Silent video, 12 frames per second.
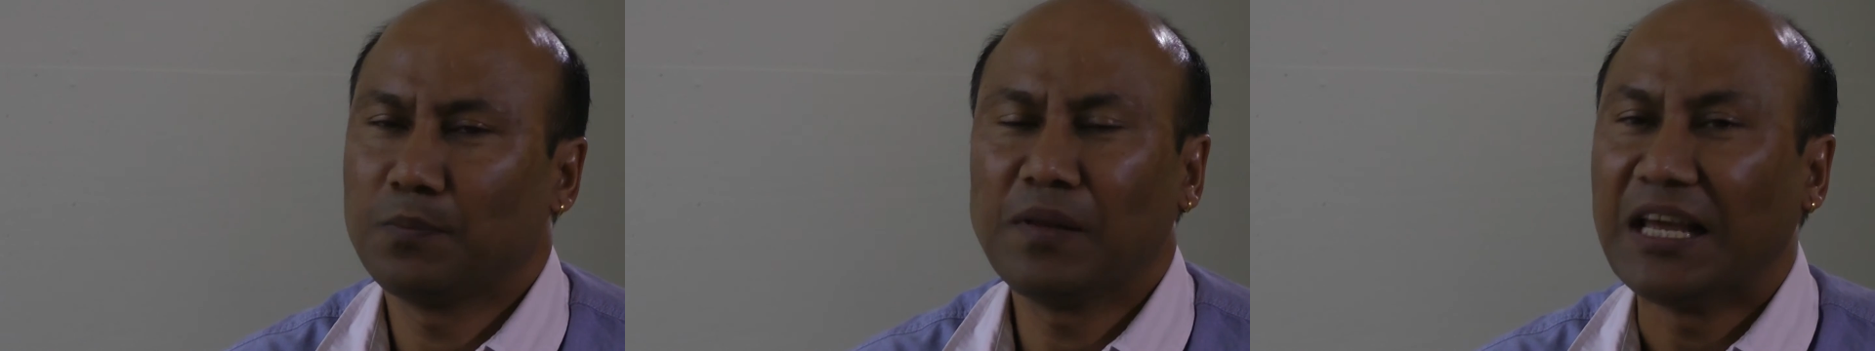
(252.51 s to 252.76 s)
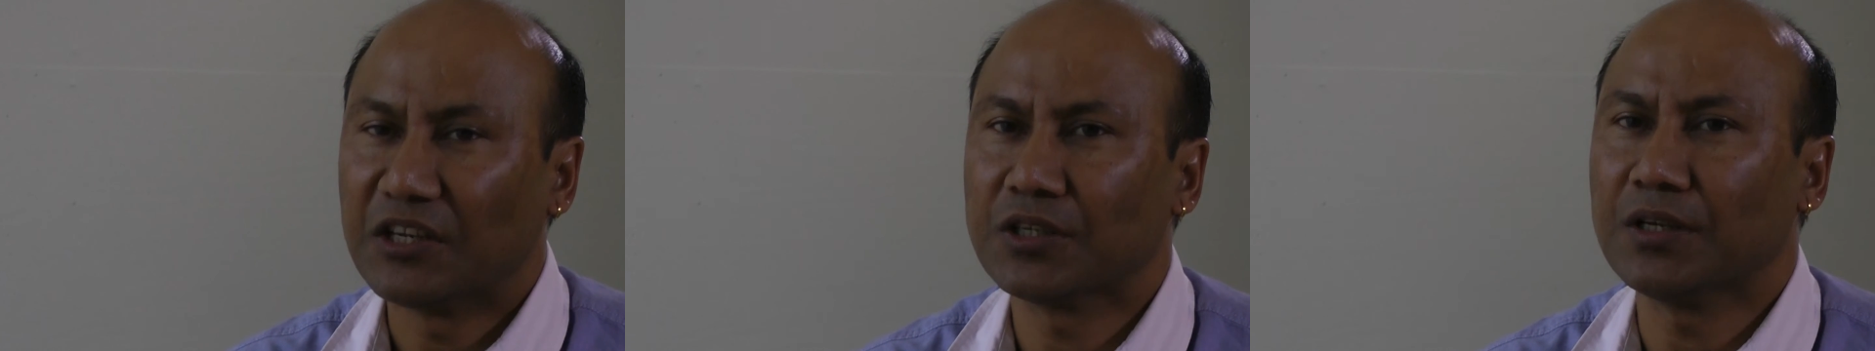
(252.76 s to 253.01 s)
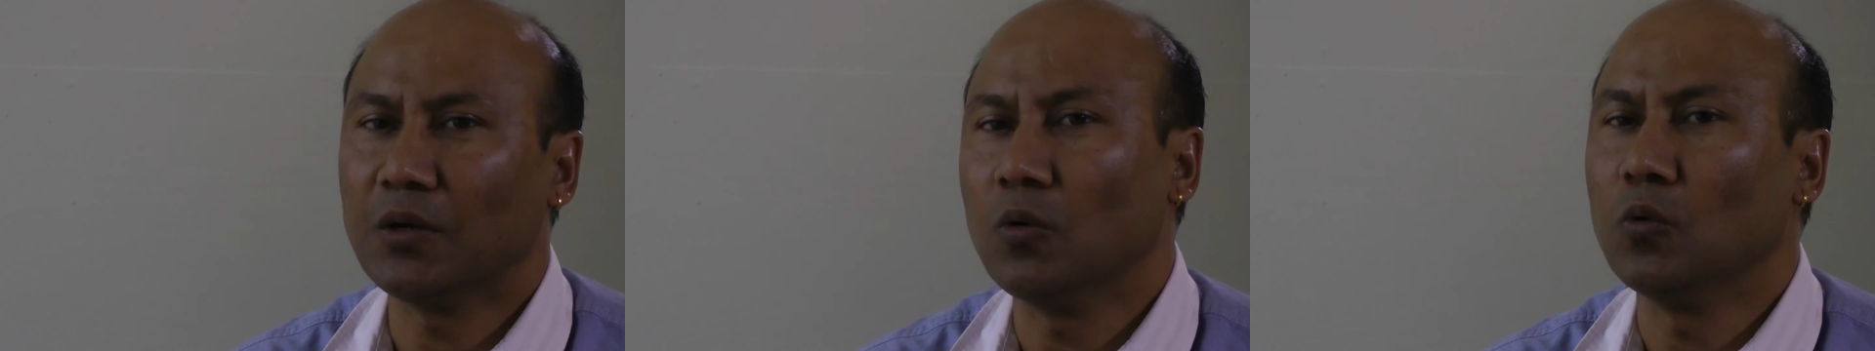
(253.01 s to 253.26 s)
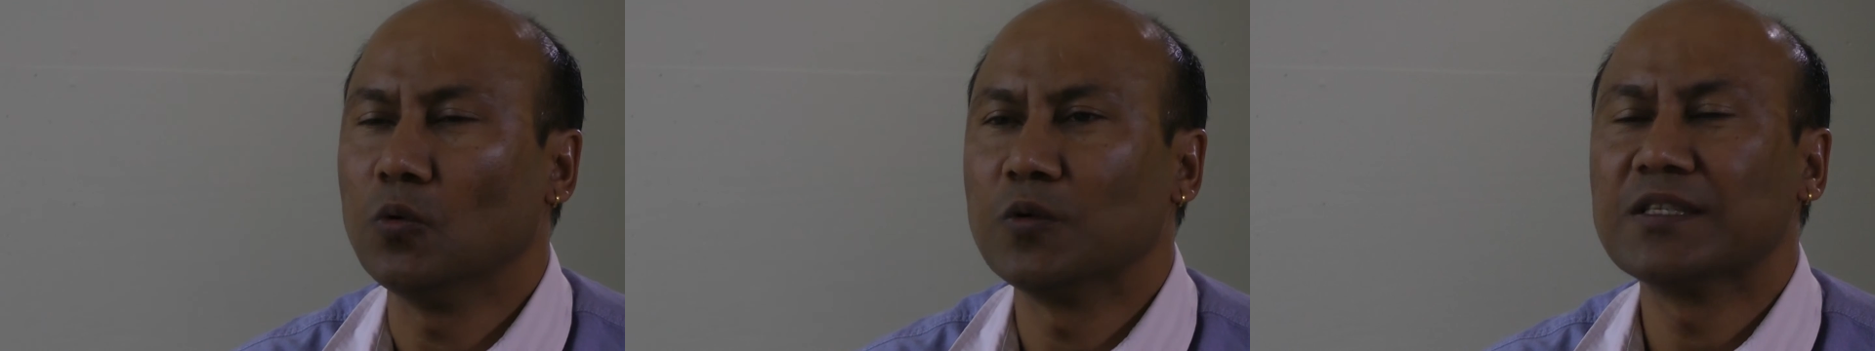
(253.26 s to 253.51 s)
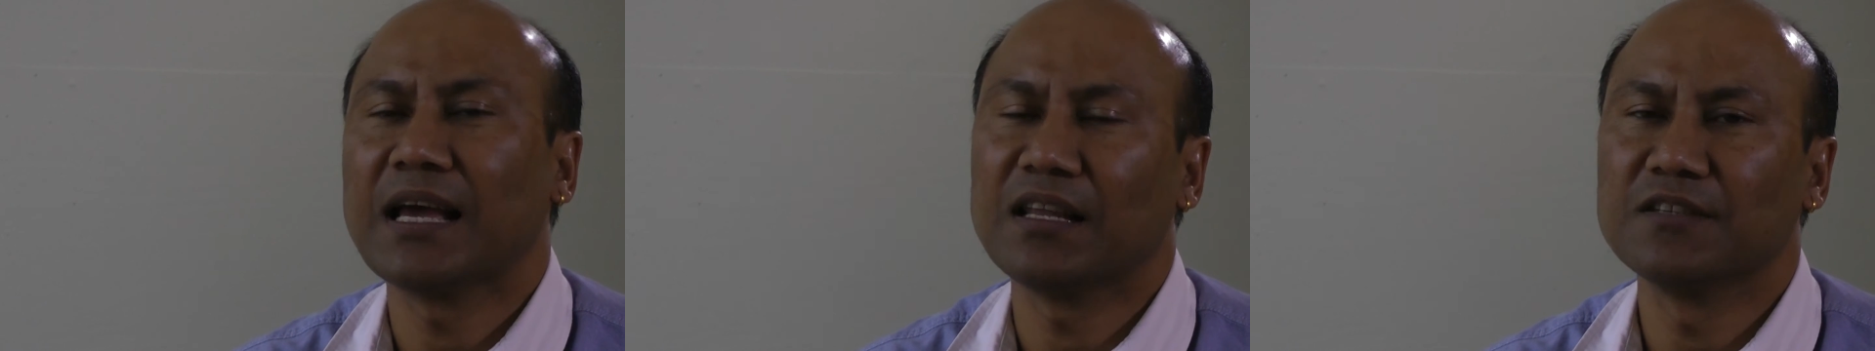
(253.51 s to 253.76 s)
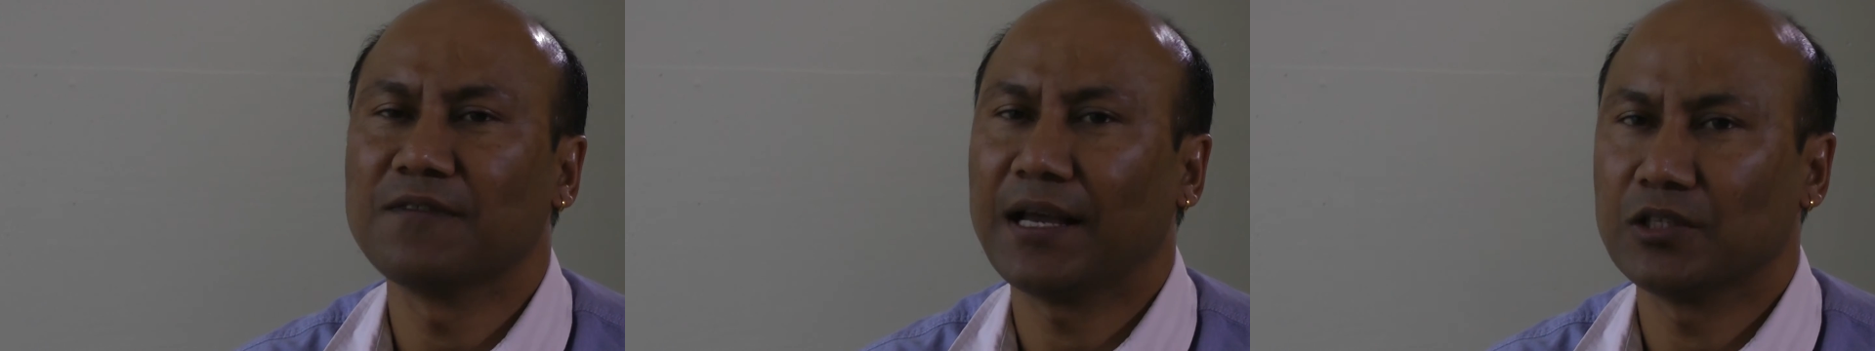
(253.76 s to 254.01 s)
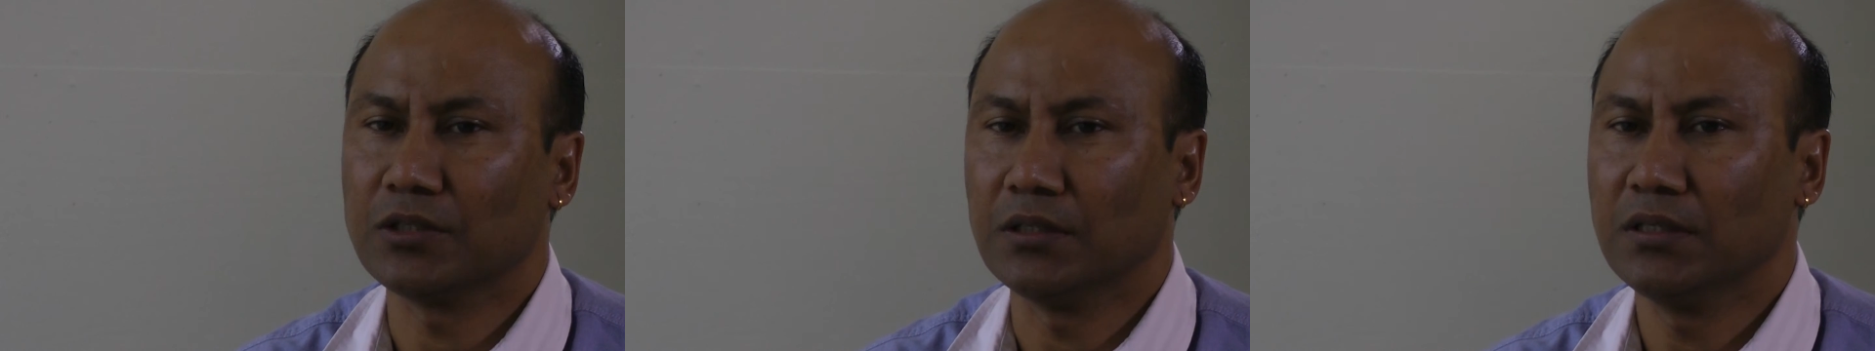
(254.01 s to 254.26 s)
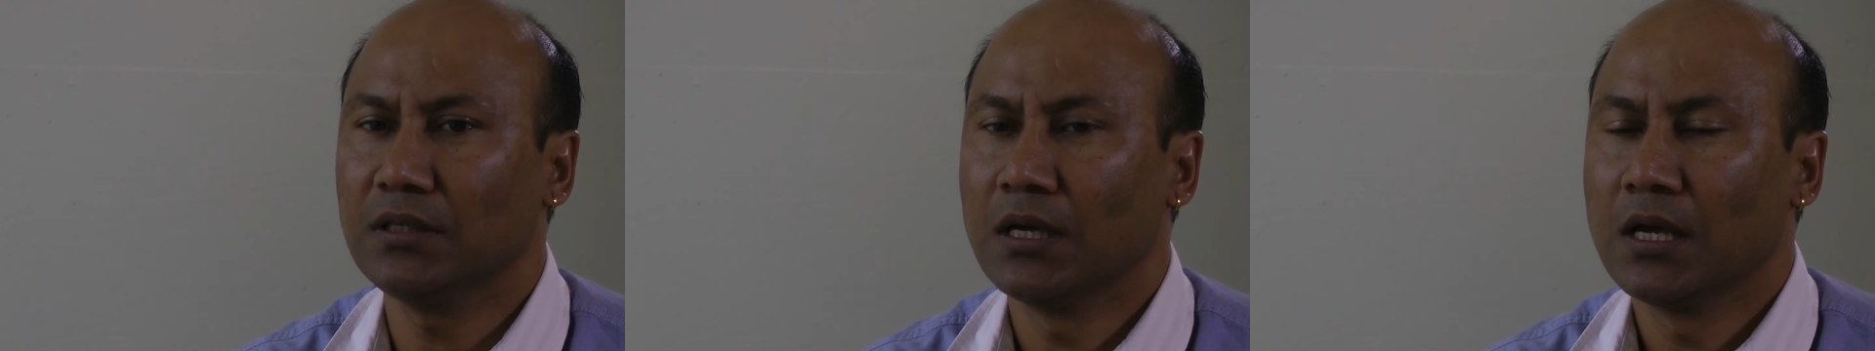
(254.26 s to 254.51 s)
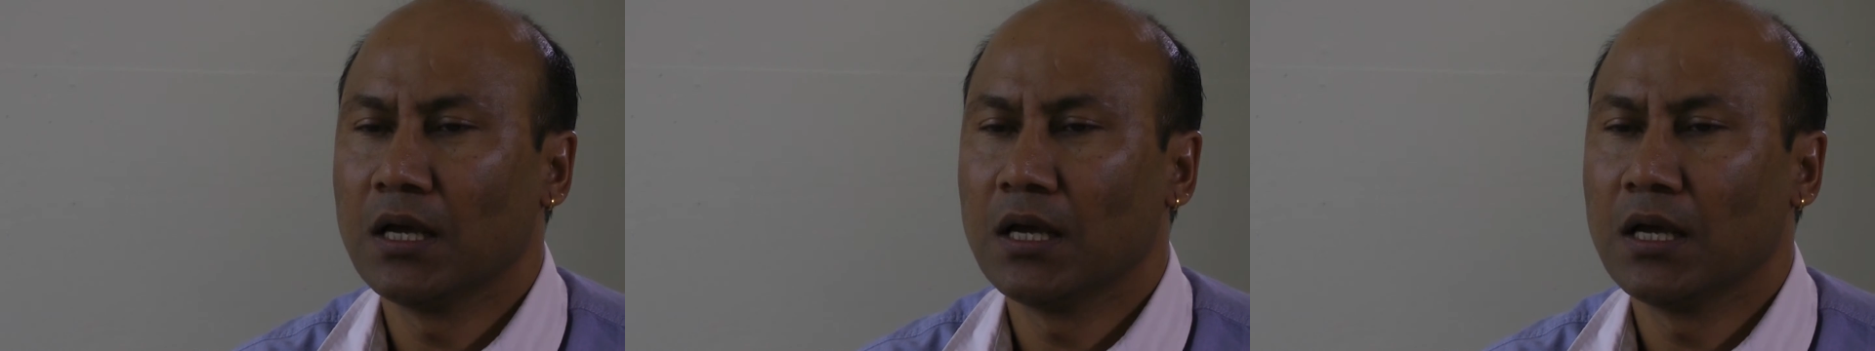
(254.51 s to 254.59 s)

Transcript: pleasure or satisfaction,